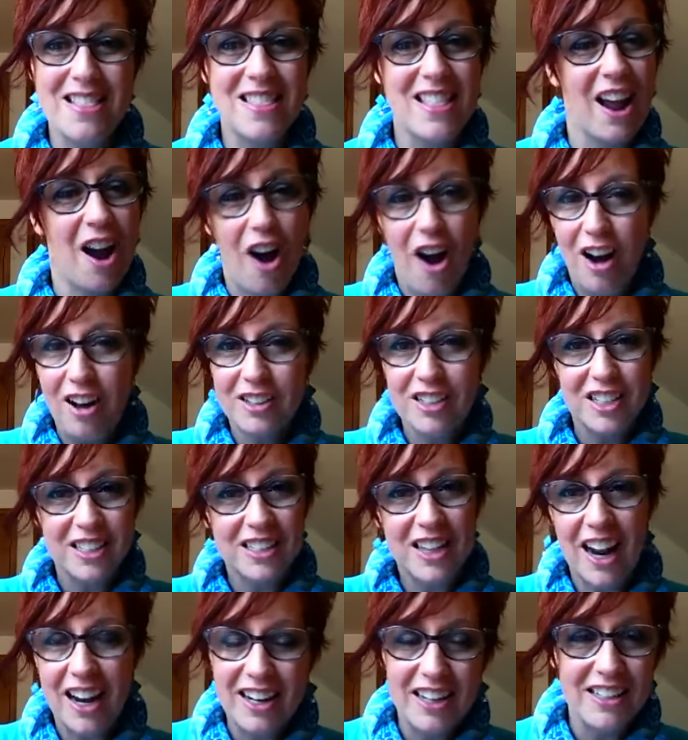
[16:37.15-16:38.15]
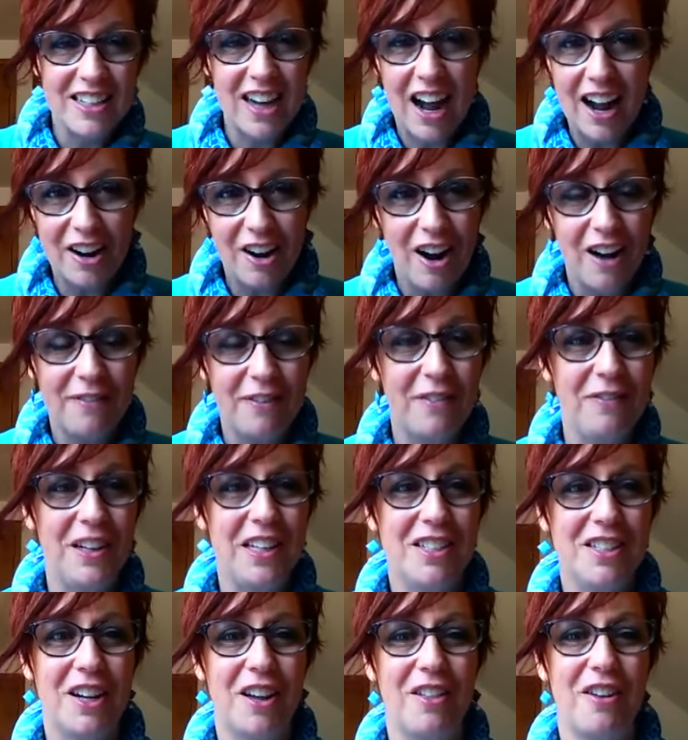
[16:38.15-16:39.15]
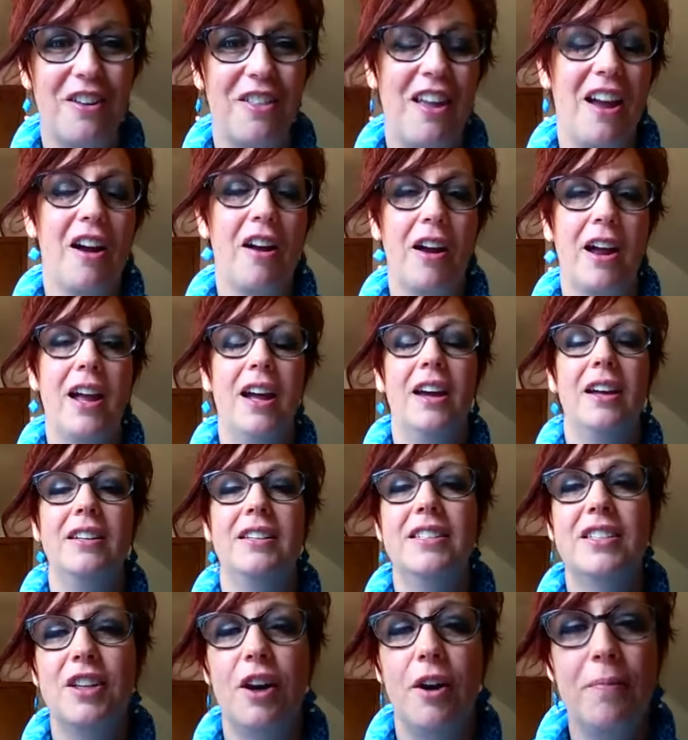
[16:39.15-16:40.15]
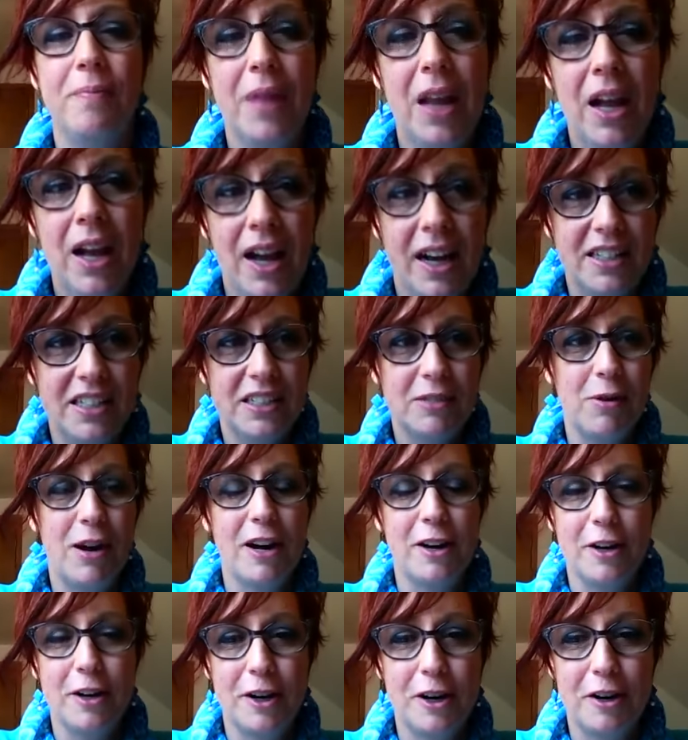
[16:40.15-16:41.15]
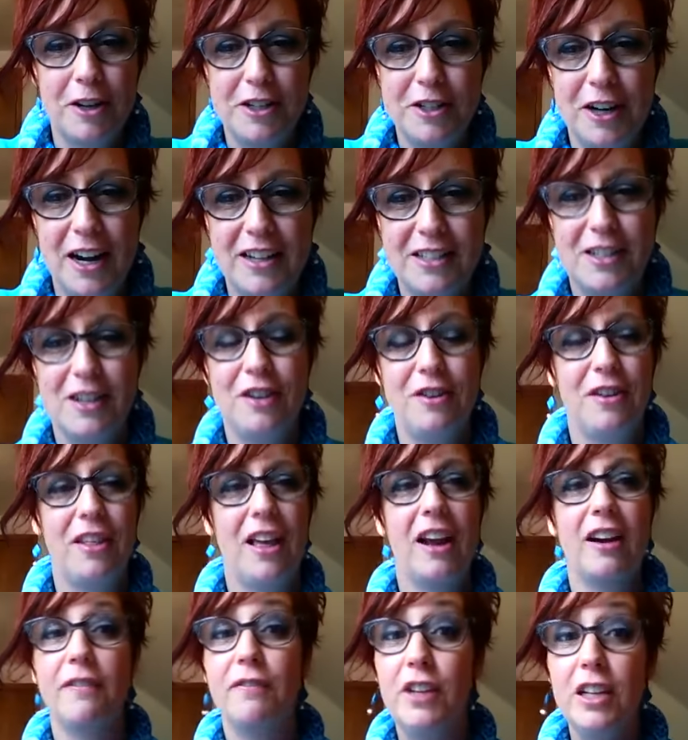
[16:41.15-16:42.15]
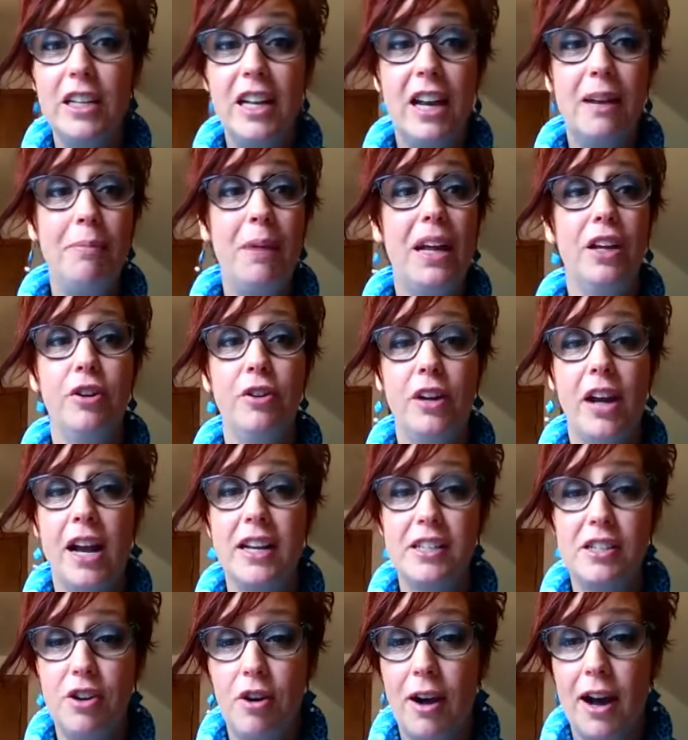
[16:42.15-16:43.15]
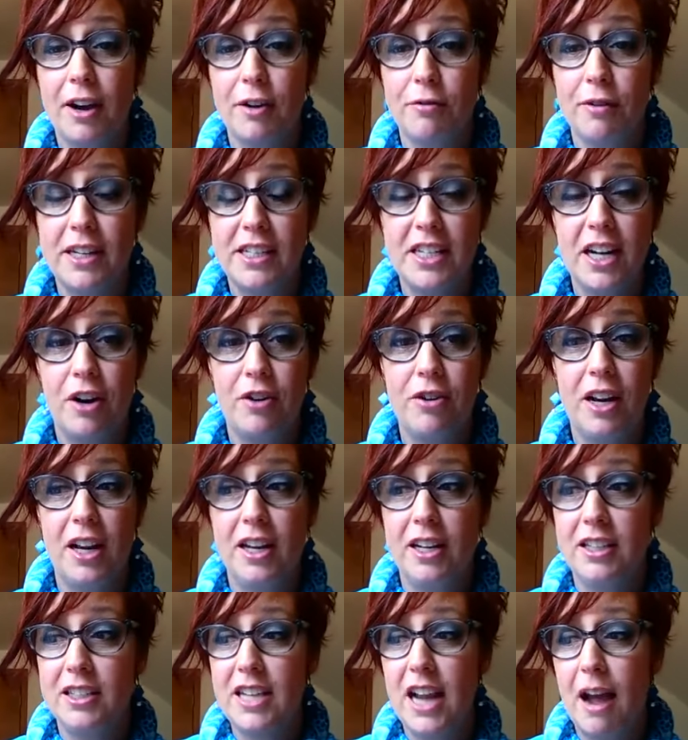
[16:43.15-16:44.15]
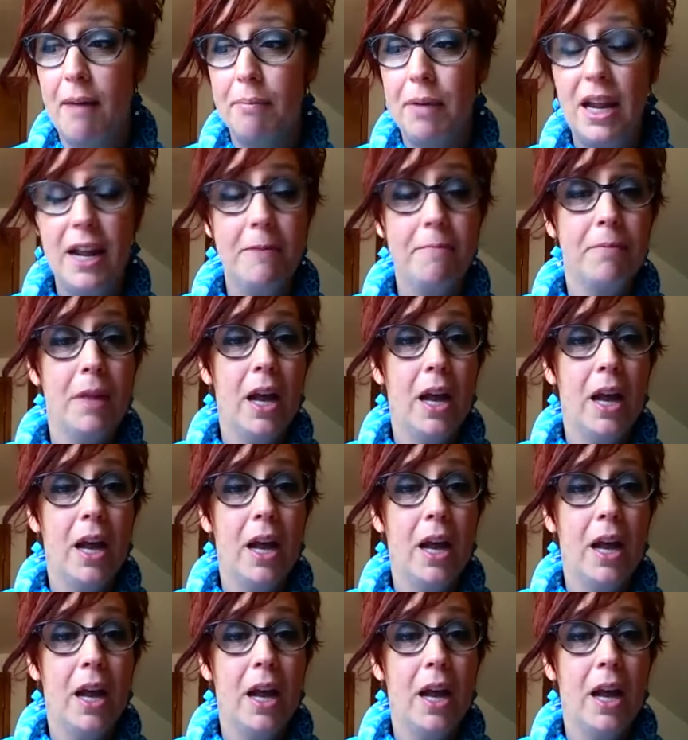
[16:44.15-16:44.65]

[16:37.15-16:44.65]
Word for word: They all just kind of dock off of each other there. And so I just want to encourage you guys to do that. If you need me, you guys know how to reach out and tap me.